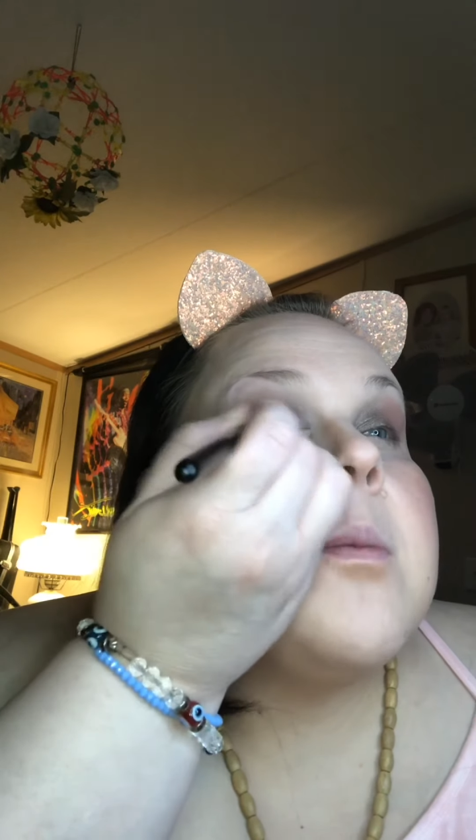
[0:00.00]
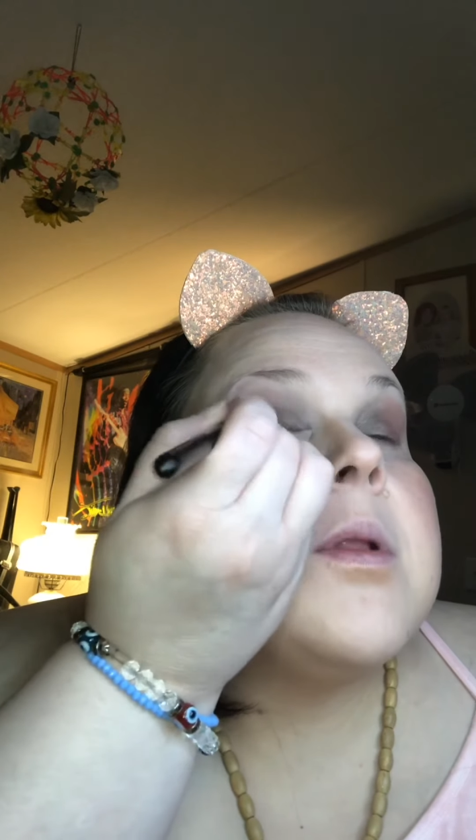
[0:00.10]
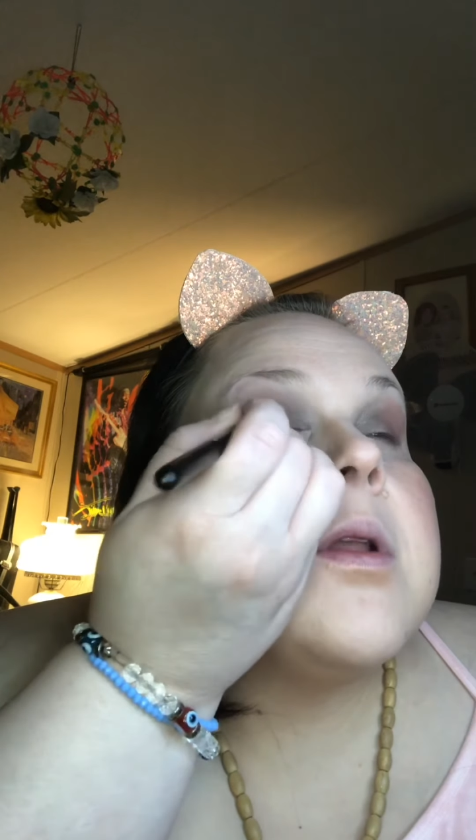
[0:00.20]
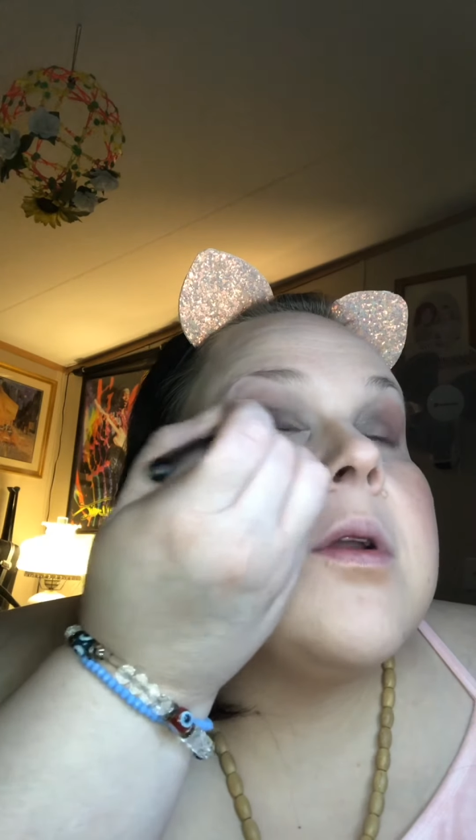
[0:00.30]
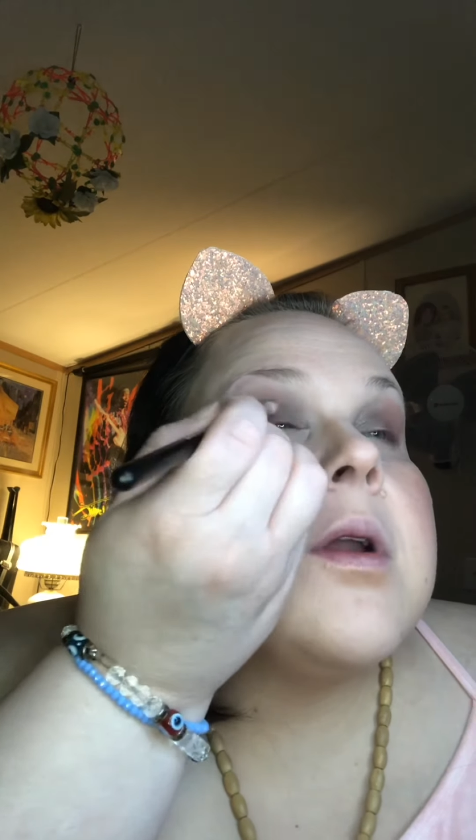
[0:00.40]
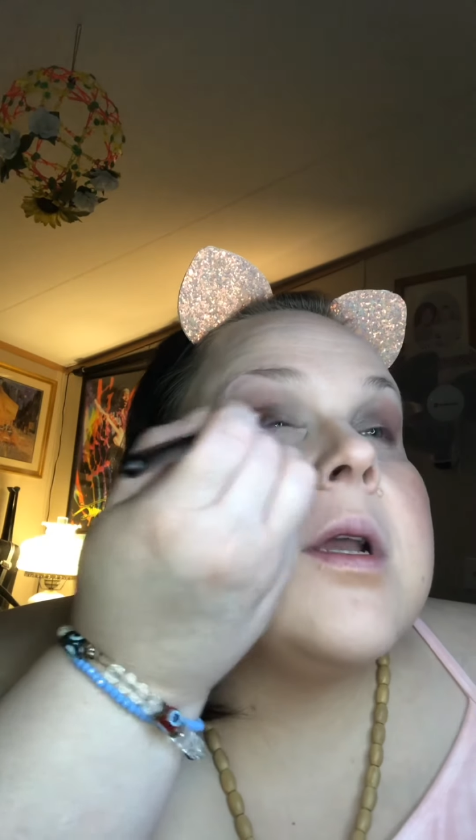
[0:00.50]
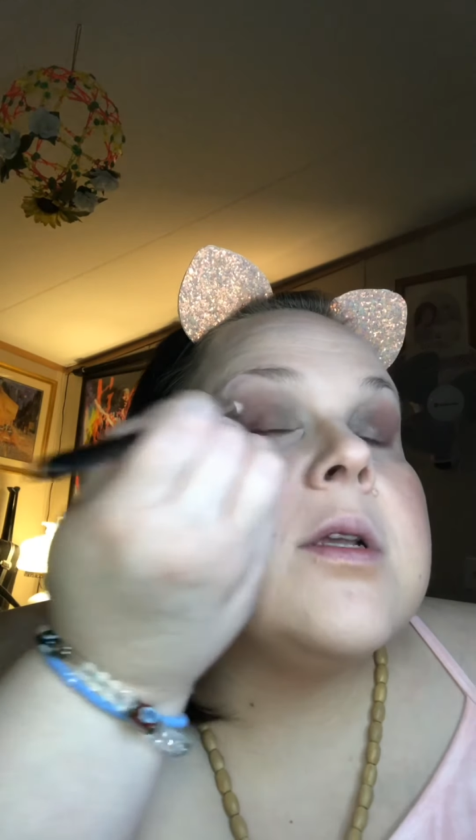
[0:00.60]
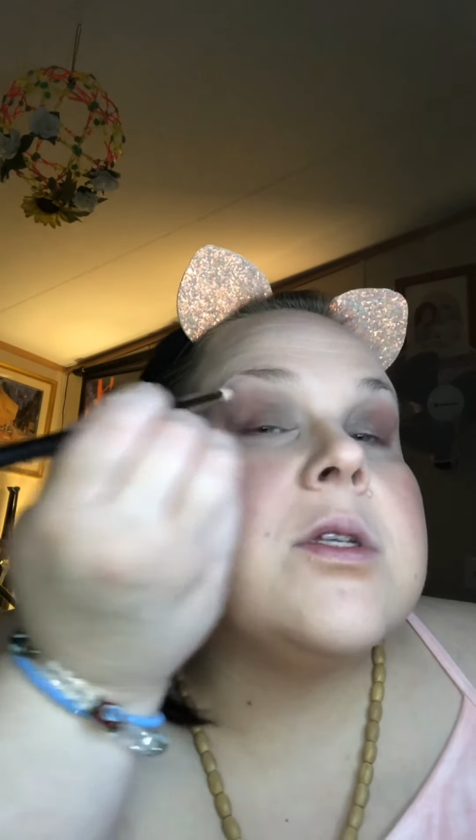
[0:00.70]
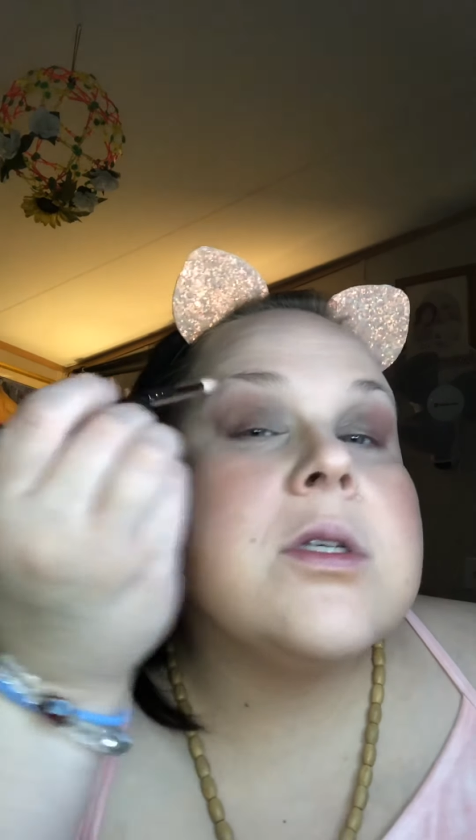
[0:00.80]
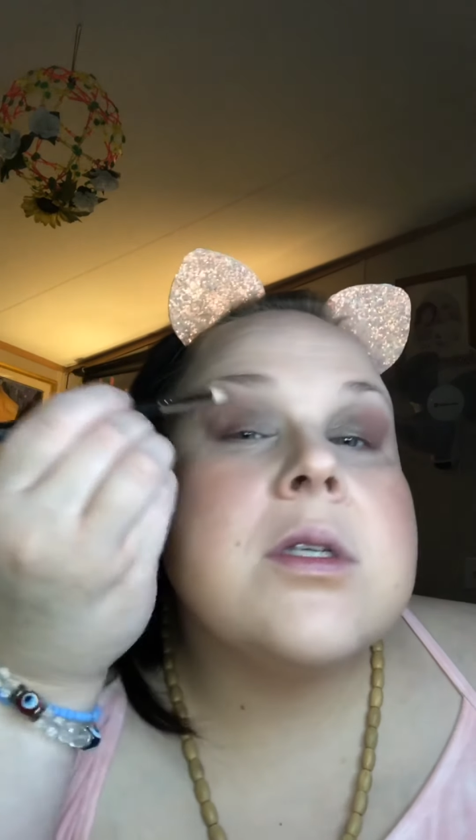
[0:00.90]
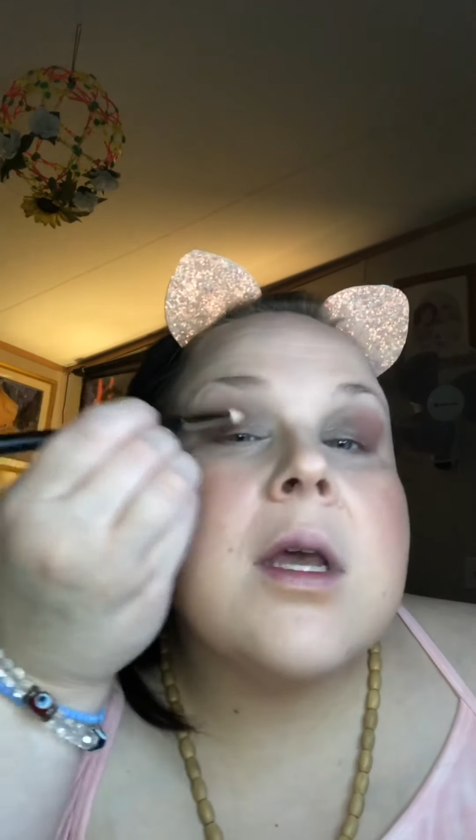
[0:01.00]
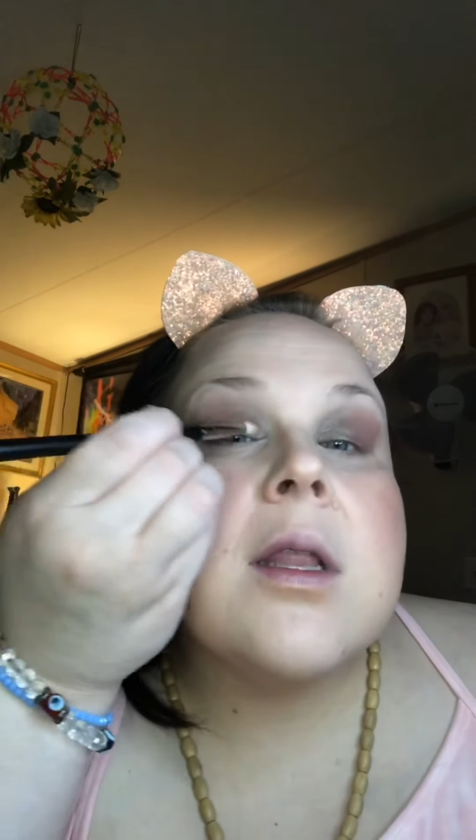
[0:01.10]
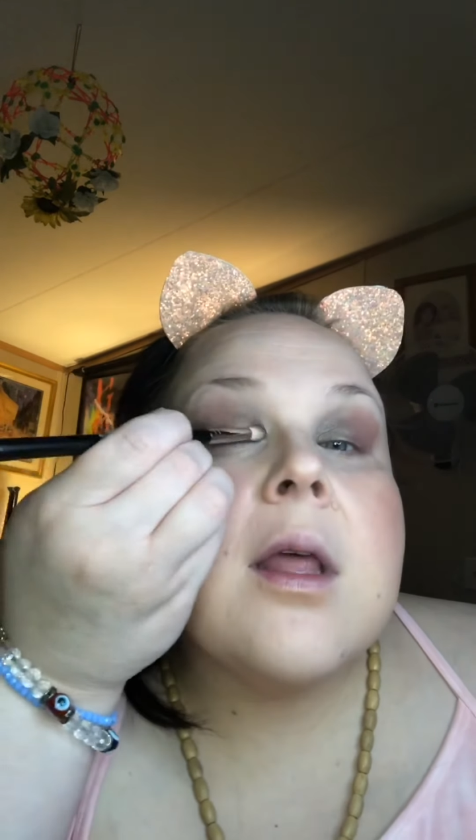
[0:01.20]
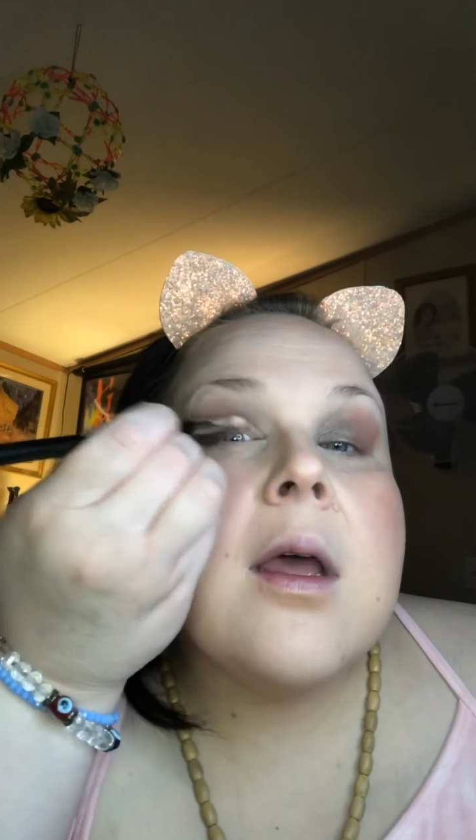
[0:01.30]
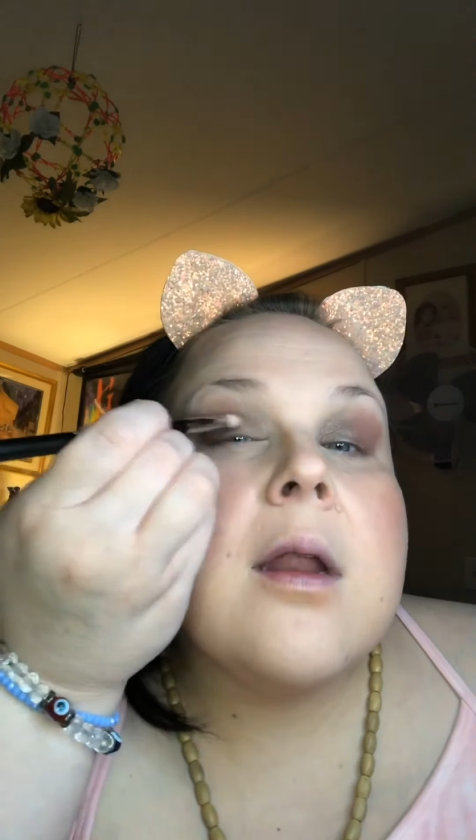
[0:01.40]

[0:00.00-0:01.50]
in the crease, just like that.